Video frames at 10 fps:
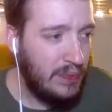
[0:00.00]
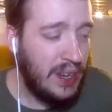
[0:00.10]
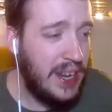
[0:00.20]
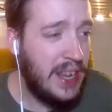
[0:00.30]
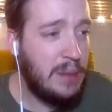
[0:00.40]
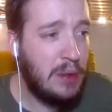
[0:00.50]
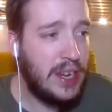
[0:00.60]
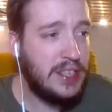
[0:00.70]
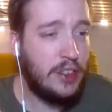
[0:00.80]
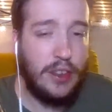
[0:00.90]
Yeah, the body.
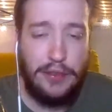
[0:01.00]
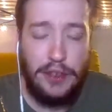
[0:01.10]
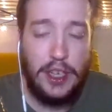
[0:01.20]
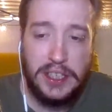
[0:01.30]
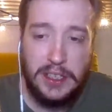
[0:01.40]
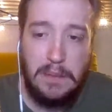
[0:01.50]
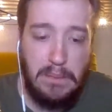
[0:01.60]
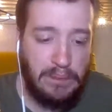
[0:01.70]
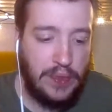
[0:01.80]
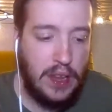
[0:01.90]
It's not the fullest
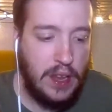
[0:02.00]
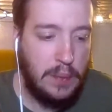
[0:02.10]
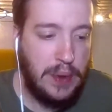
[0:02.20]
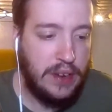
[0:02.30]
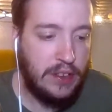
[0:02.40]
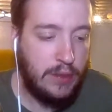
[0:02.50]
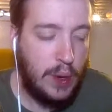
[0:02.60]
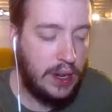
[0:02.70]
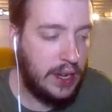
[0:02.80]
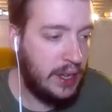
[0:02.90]
beer in
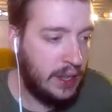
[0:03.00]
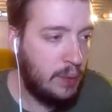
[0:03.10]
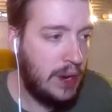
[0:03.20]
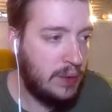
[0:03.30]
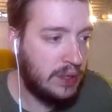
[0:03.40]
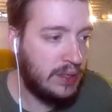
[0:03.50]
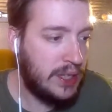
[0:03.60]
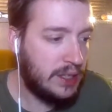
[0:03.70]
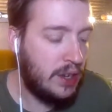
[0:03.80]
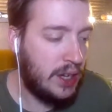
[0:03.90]
the world.
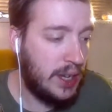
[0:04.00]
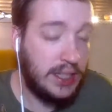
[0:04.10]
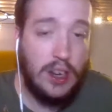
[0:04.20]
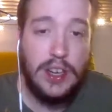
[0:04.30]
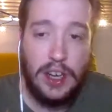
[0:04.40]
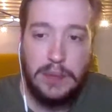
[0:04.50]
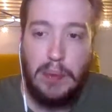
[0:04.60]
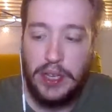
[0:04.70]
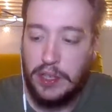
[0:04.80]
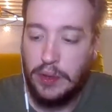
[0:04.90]
It's got a nice
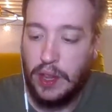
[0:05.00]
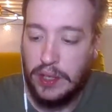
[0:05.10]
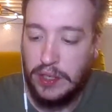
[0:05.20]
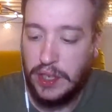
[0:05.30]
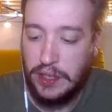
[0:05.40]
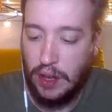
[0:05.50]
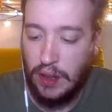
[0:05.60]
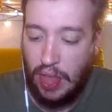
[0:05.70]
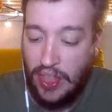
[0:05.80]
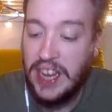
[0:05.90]
body to it though. It's
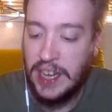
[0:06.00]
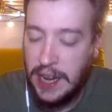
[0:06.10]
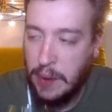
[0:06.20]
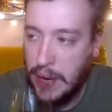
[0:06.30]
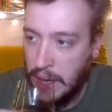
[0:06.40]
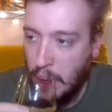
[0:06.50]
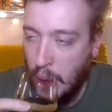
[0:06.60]
not thin in any way.